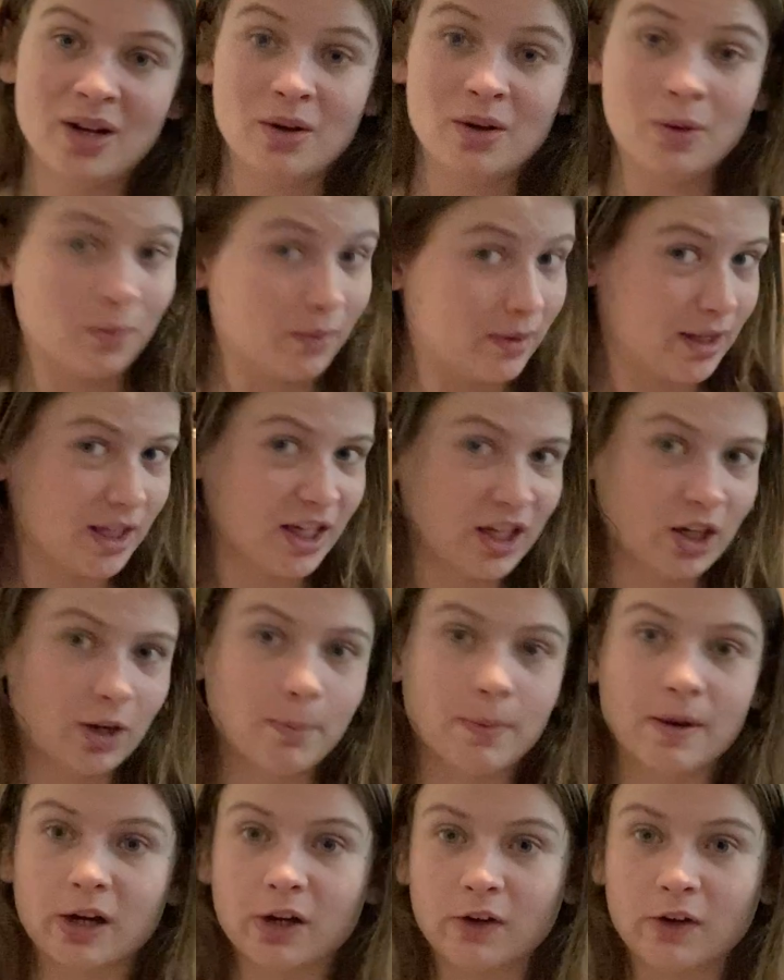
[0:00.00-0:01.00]
when the
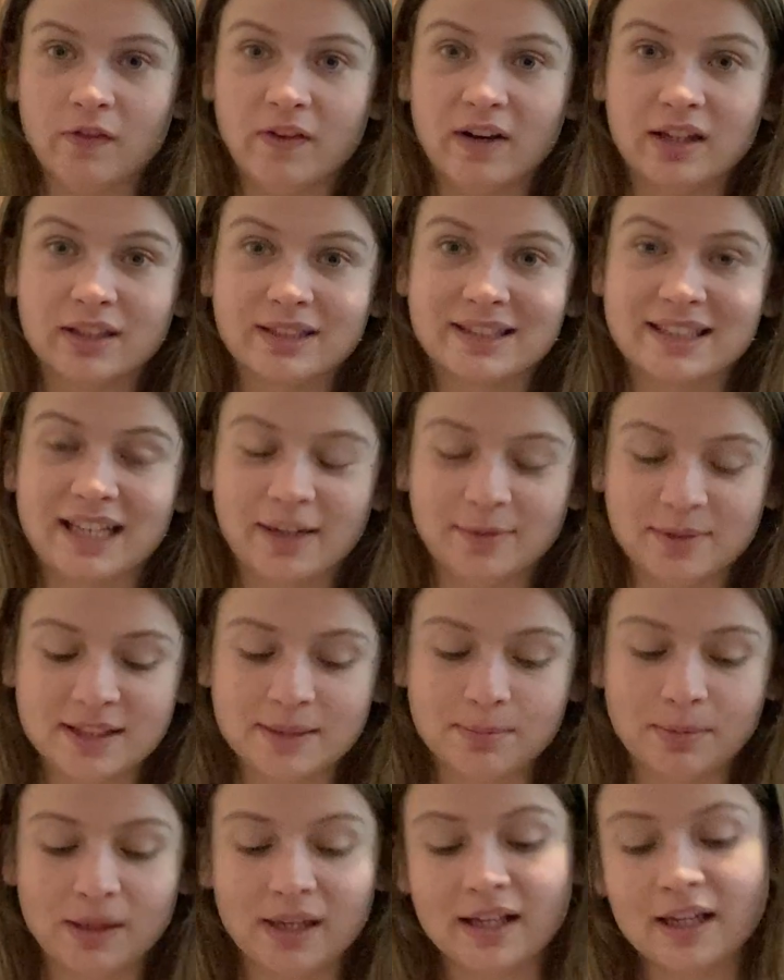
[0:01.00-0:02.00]
Obergefell side was
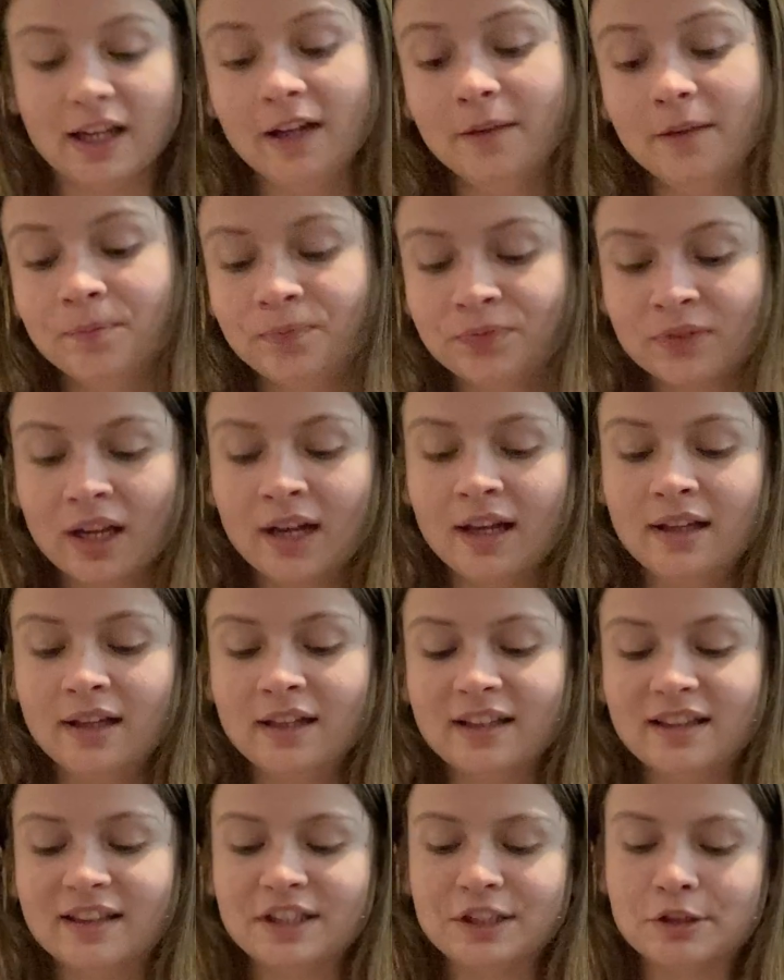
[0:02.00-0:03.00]
speaking,
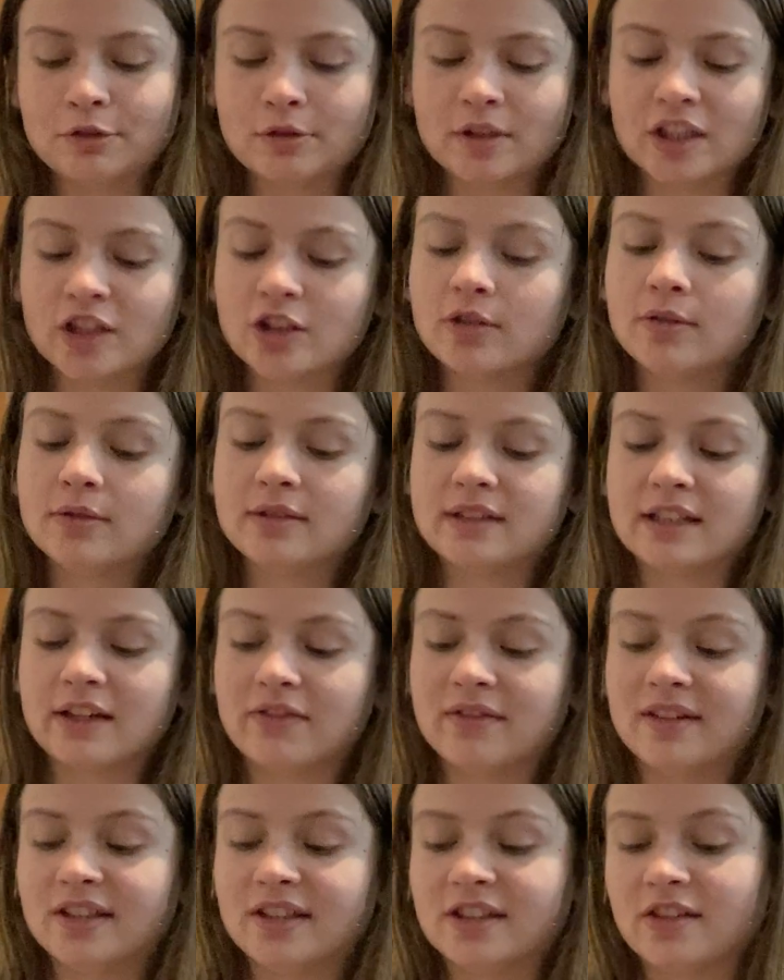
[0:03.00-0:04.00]
the traditional
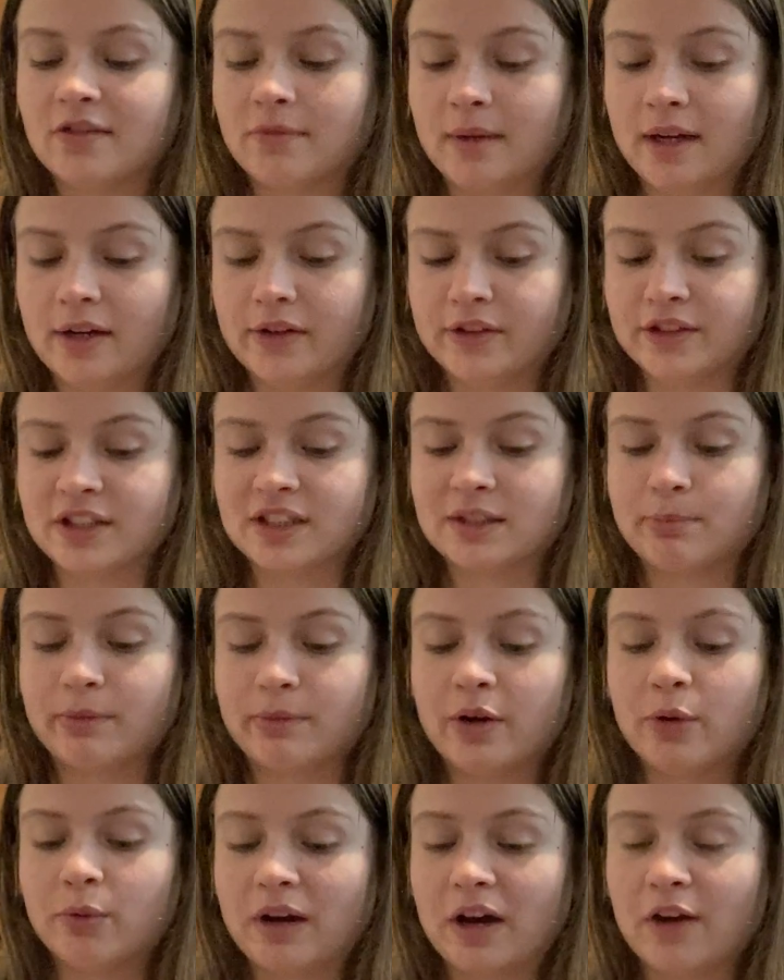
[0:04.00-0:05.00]
definition of marriage has
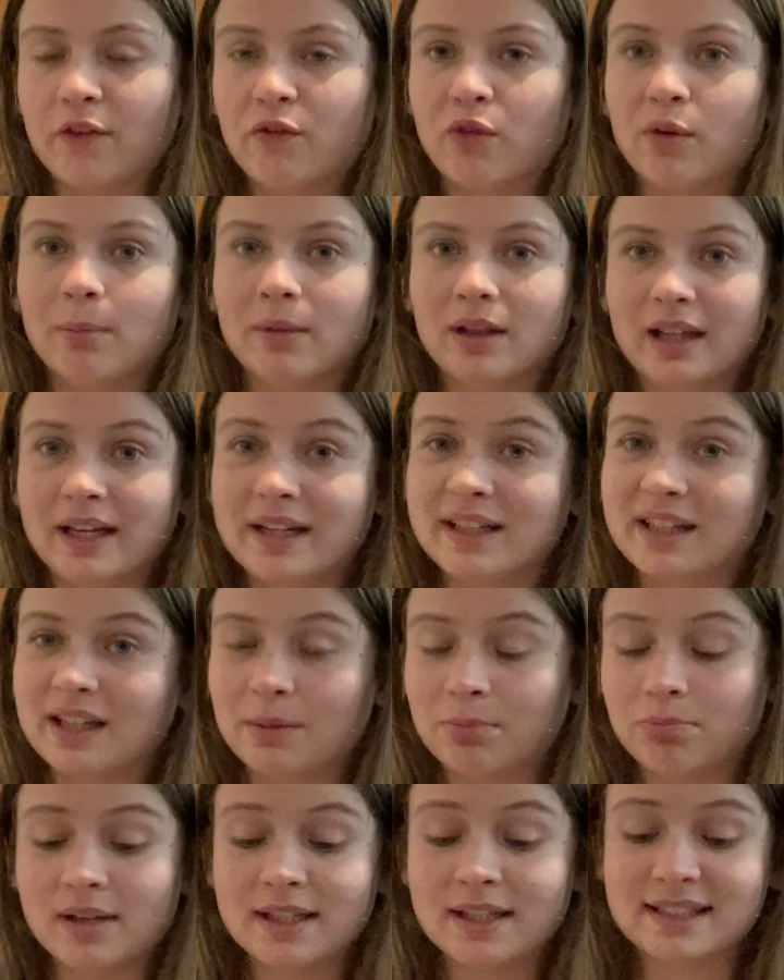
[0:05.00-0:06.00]
been around for millennia
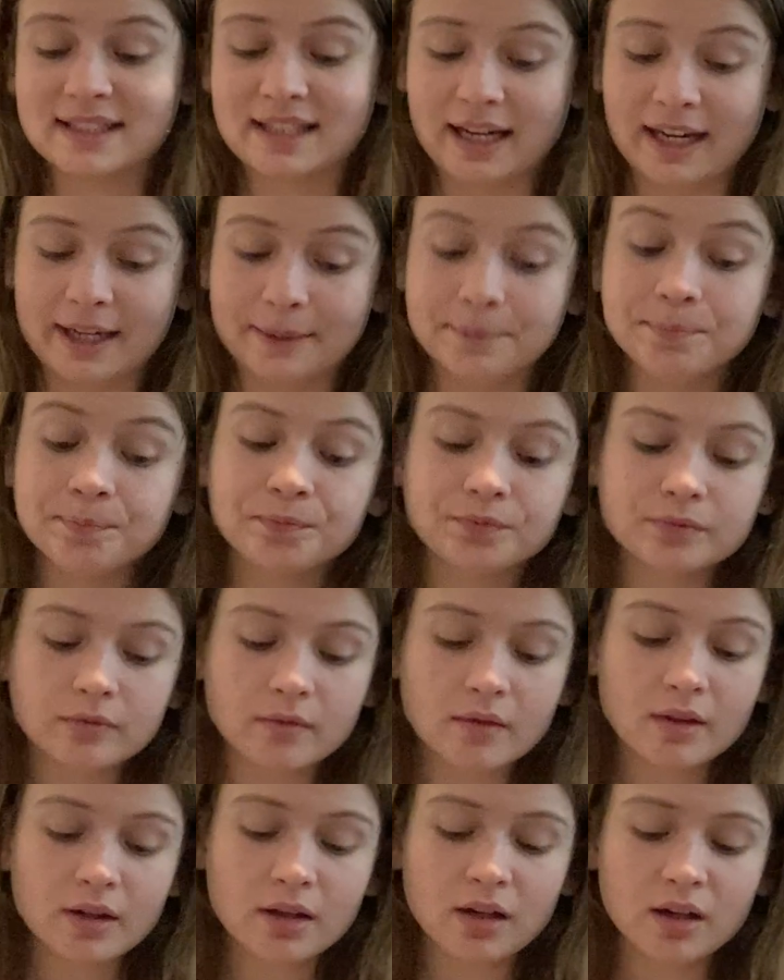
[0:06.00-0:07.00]
plus time.
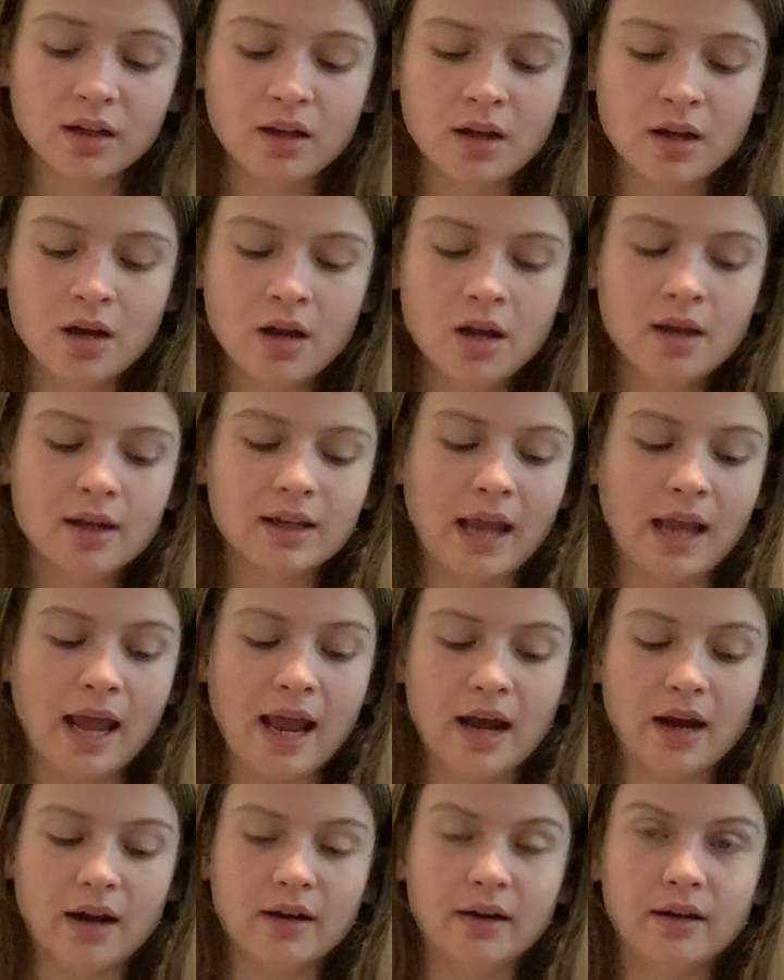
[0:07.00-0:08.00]

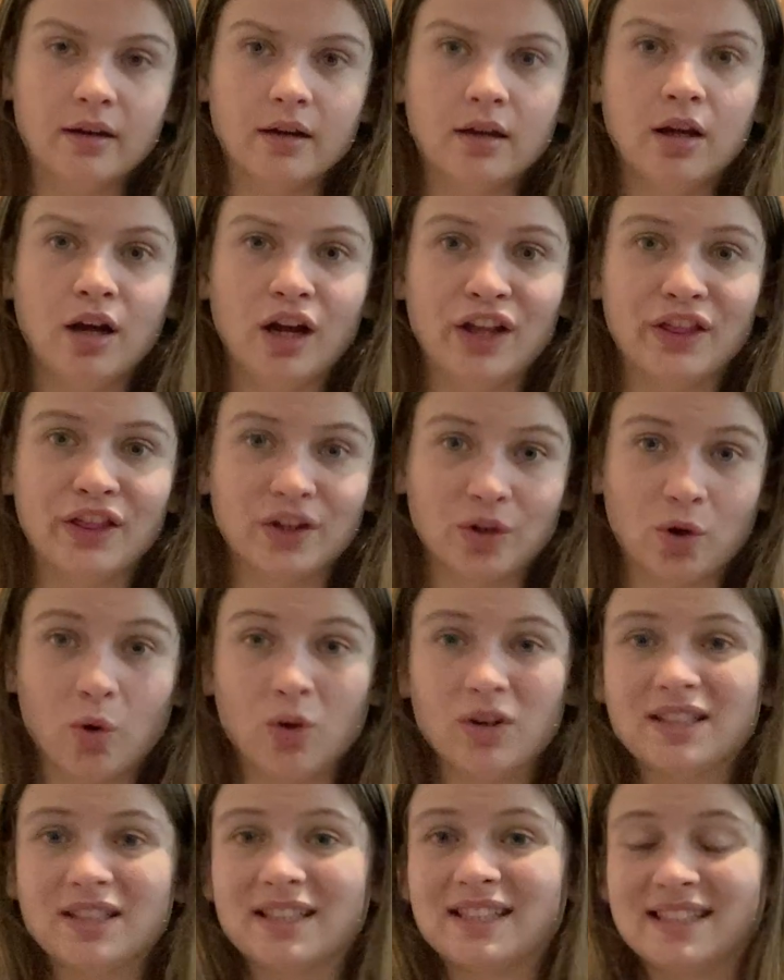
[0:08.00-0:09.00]
Can the
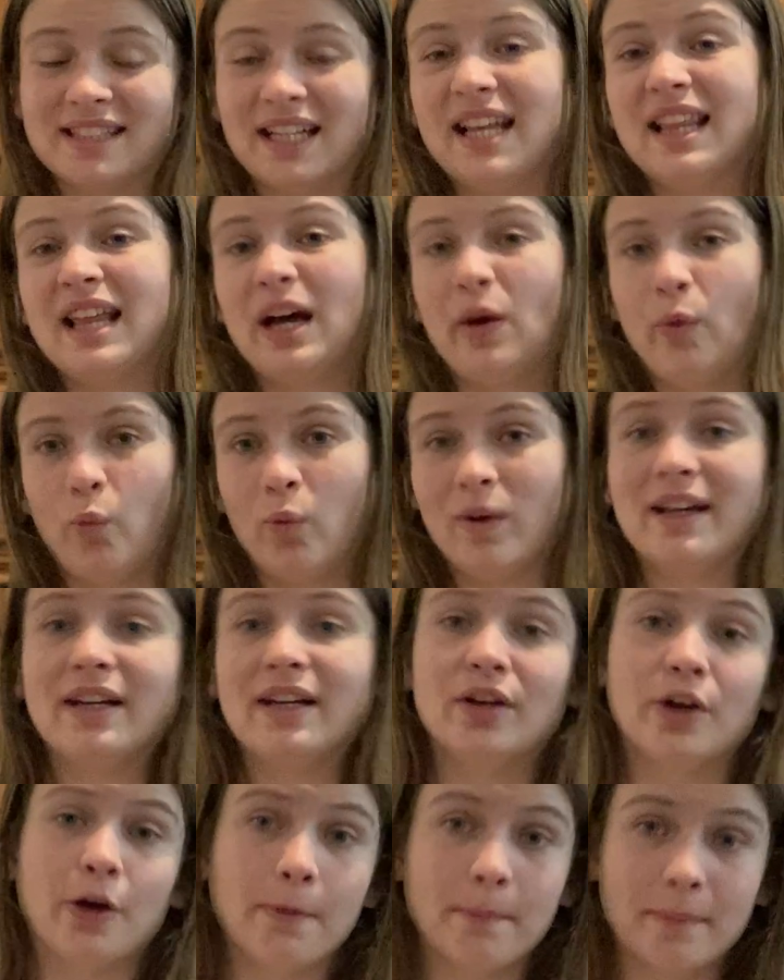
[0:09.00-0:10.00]
courts say that we
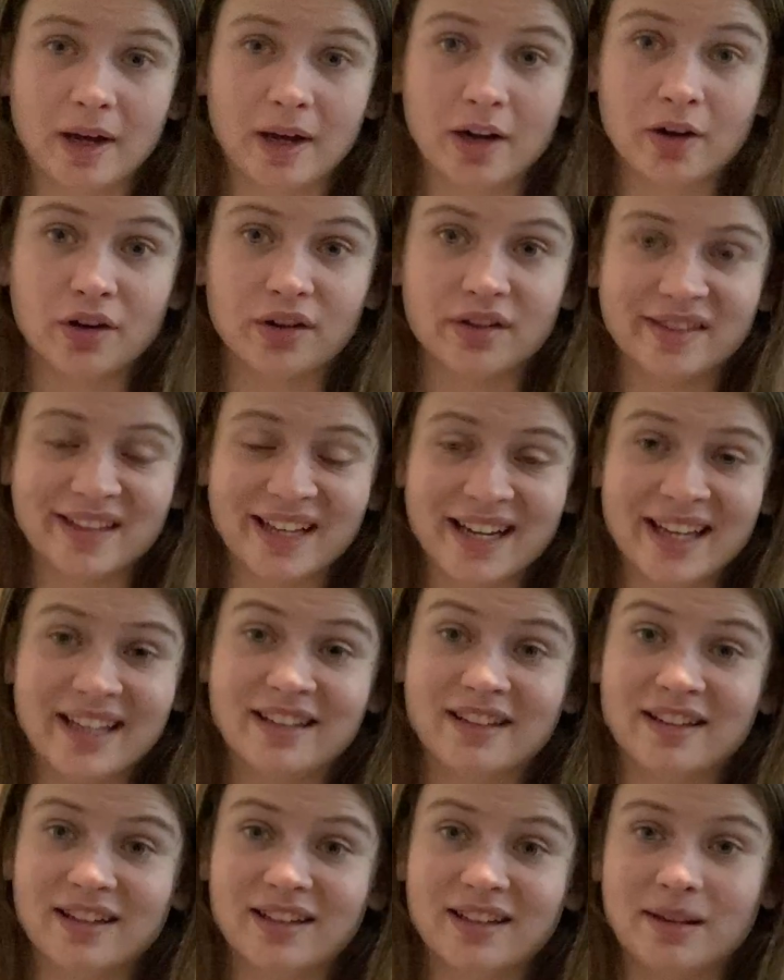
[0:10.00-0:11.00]
know better
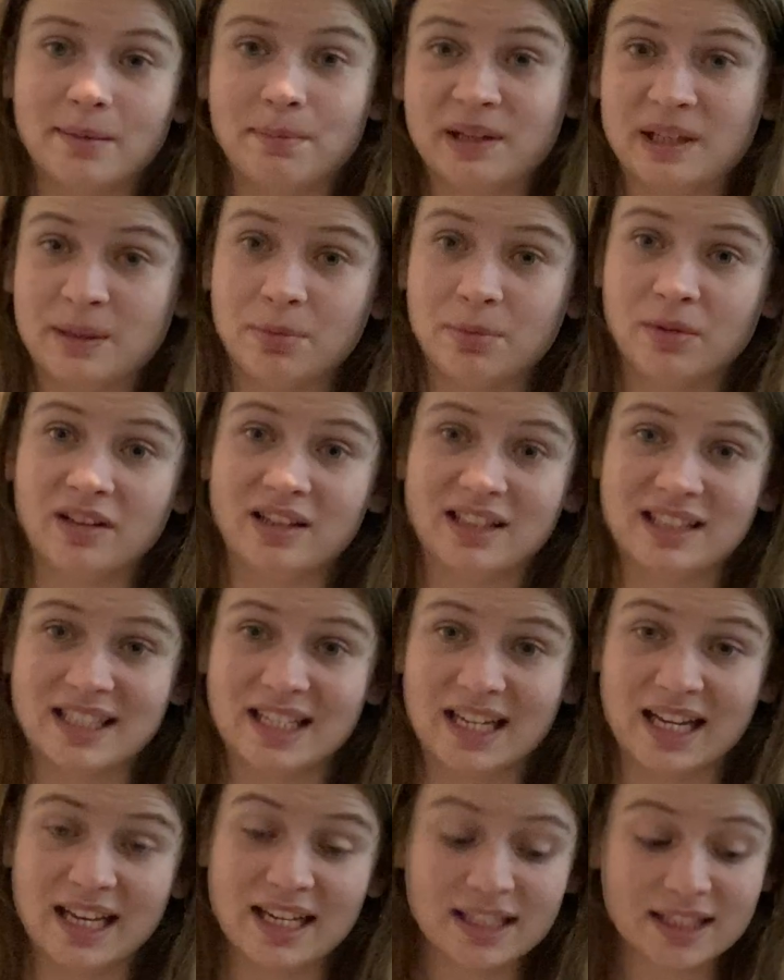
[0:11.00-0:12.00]
than the people in the
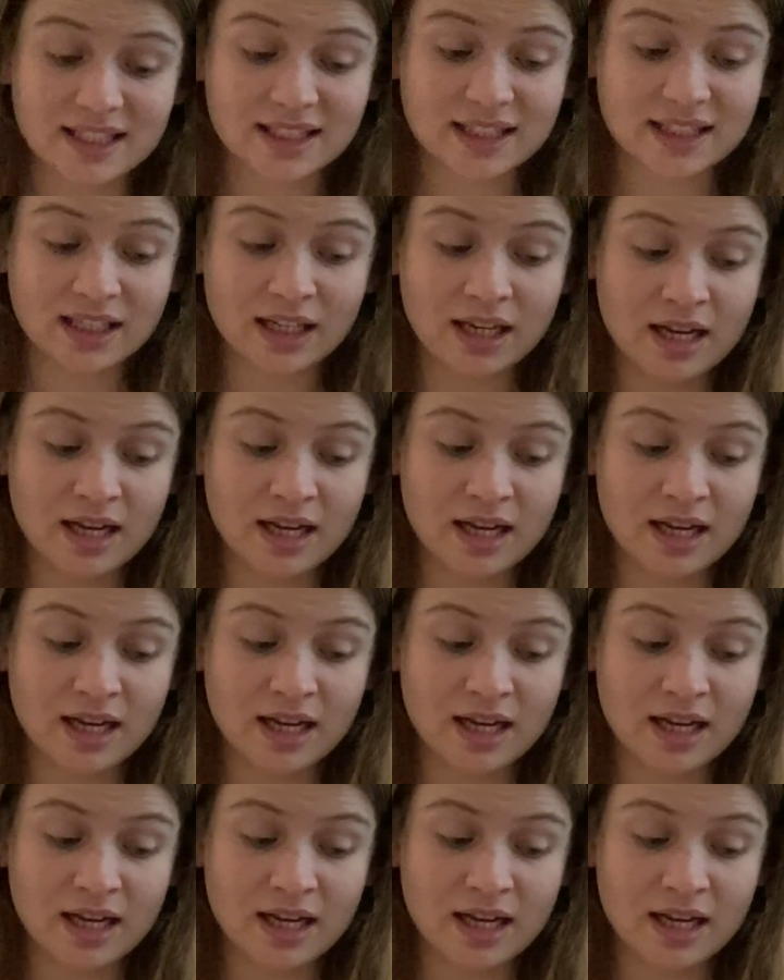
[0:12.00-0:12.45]
states?